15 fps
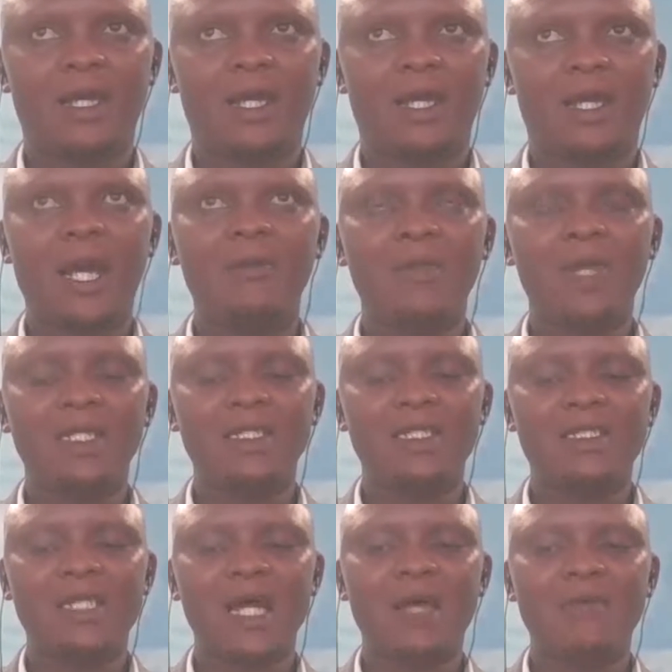come at a
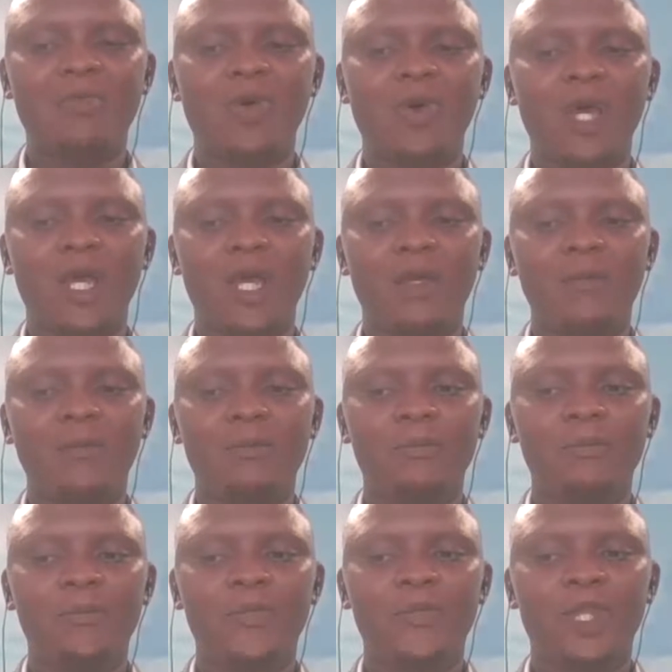time where
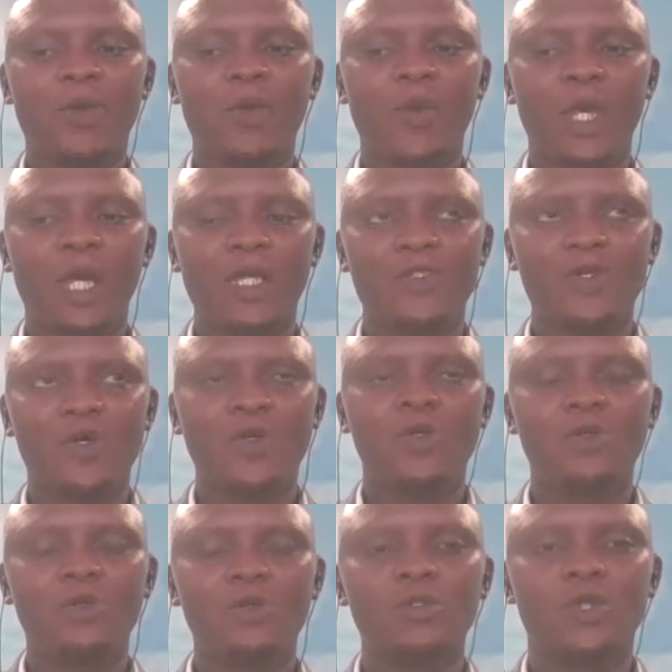we are
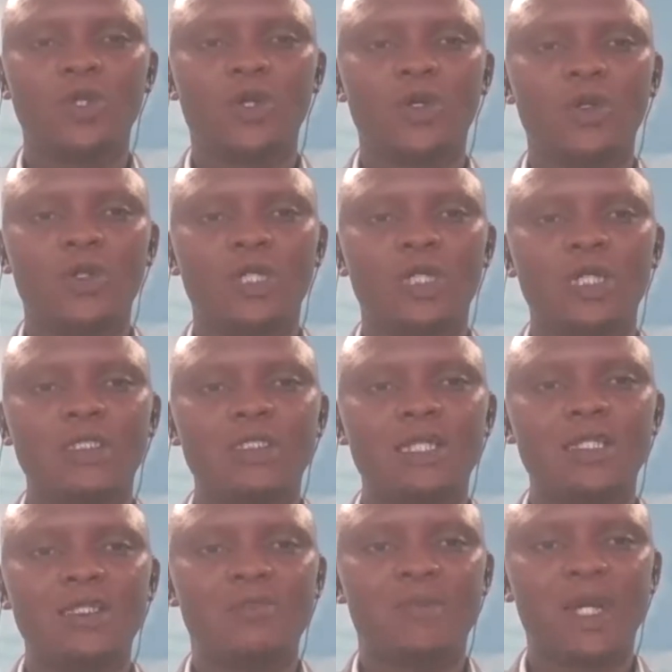so,
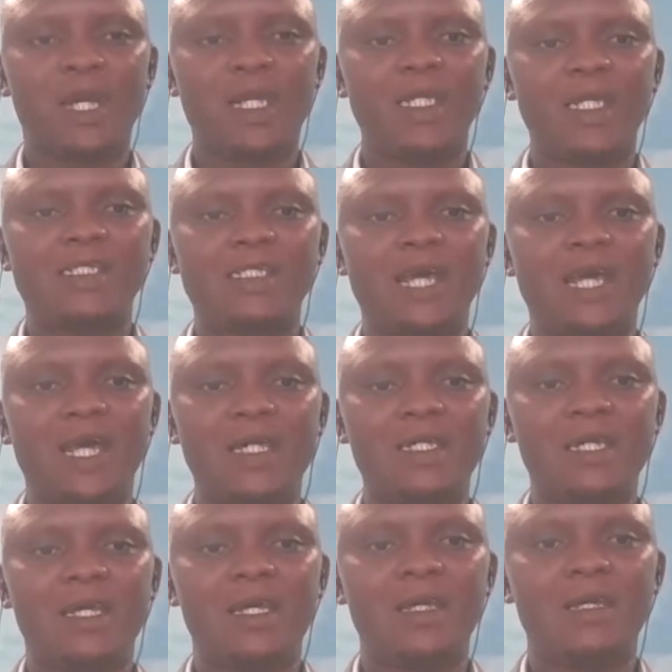desperate
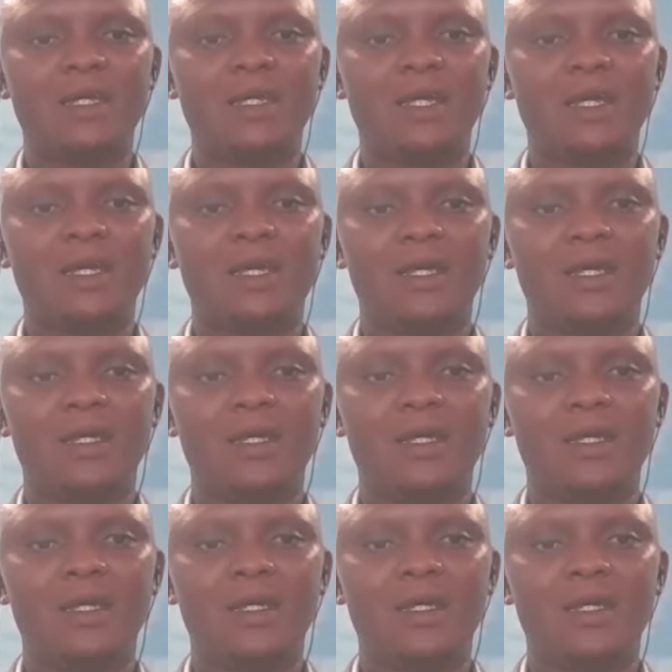and
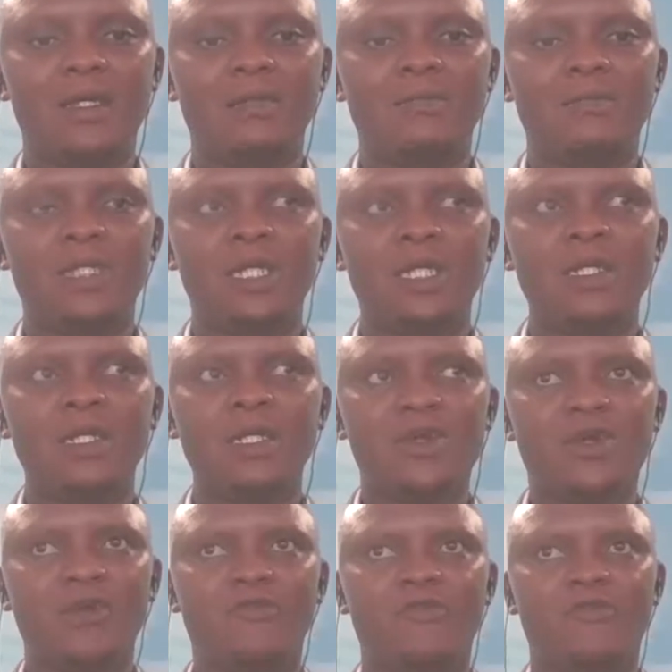in a
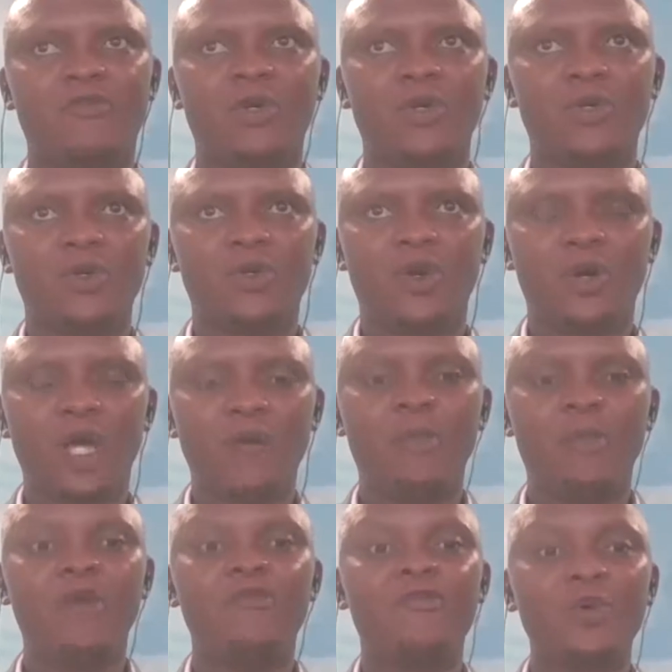sort of, a
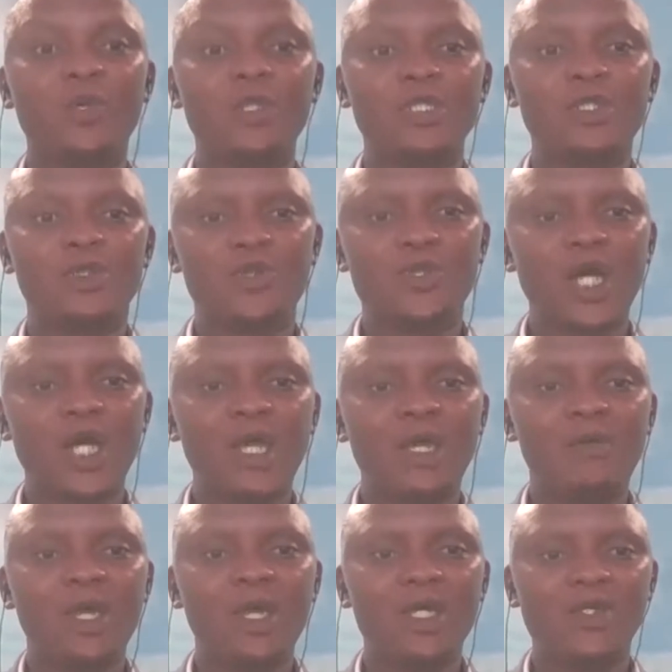back foot to try
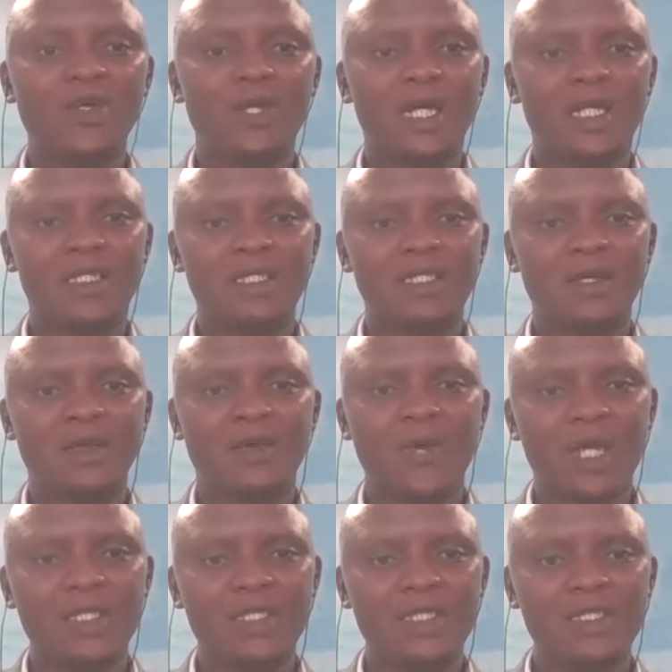and make sure that we
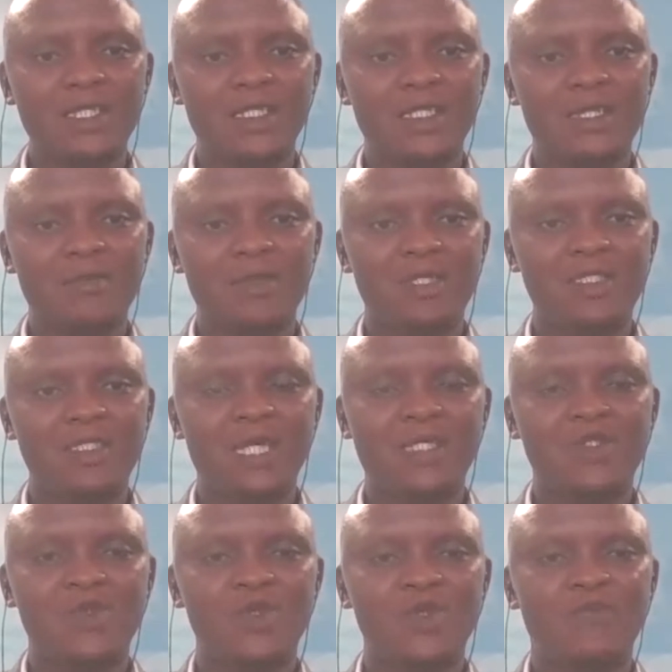assist SMEs
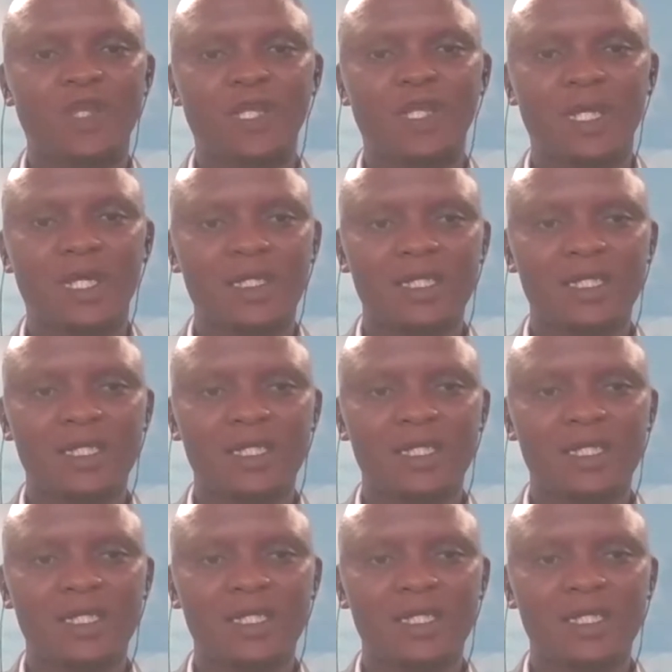as swiftly and